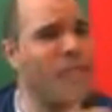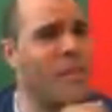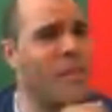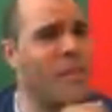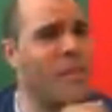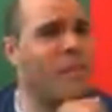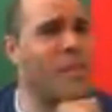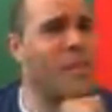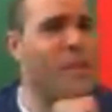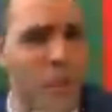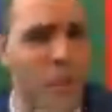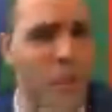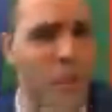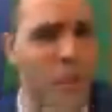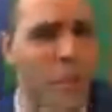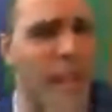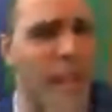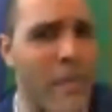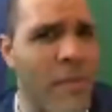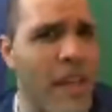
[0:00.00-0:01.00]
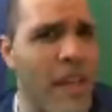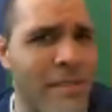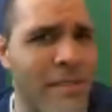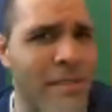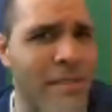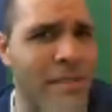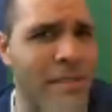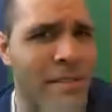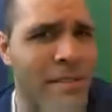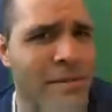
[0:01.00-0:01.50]
What's a good social stuff? game
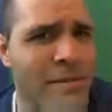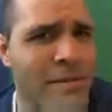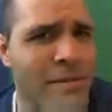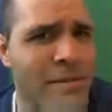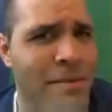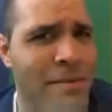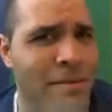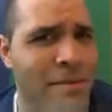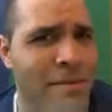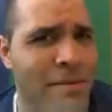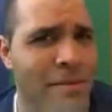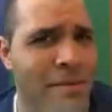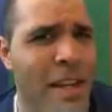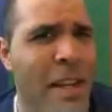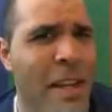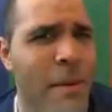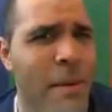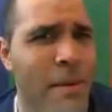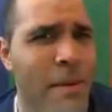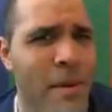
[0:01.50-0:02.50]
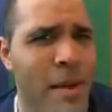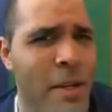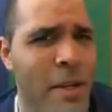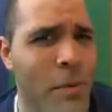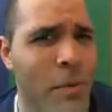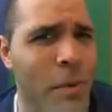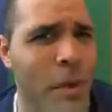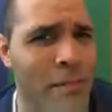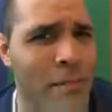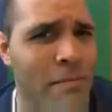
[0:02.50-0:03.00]
then? Name a good
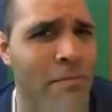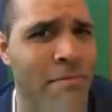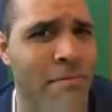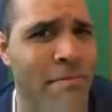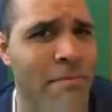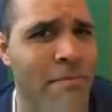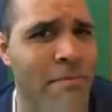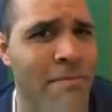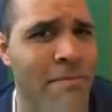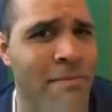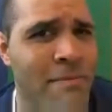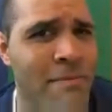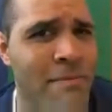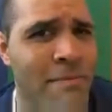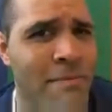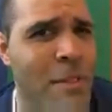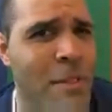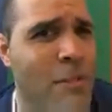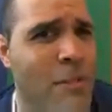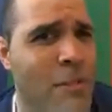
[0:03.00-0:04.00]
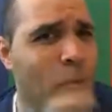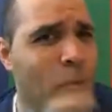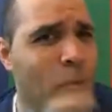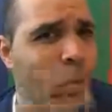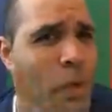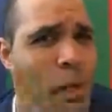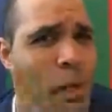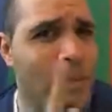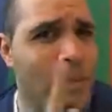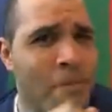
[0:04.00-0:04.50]
one. Just
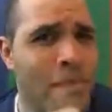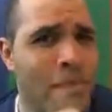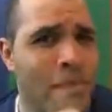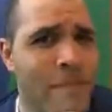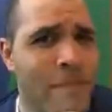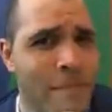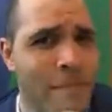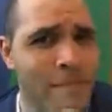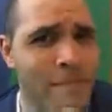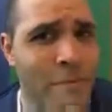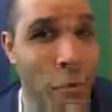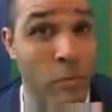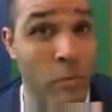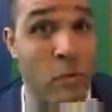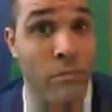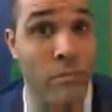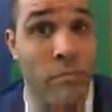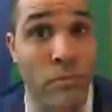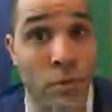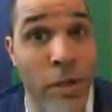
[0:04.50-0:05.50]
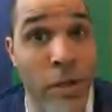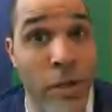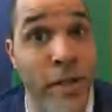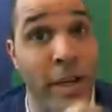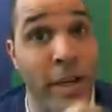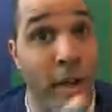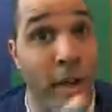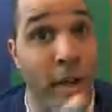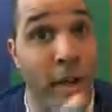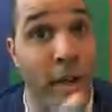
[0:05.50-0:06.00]
one. Oops.
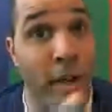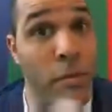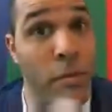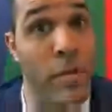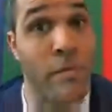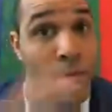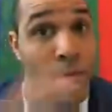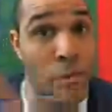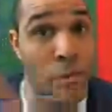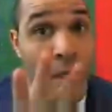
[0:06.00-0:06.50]
Sorry, camera.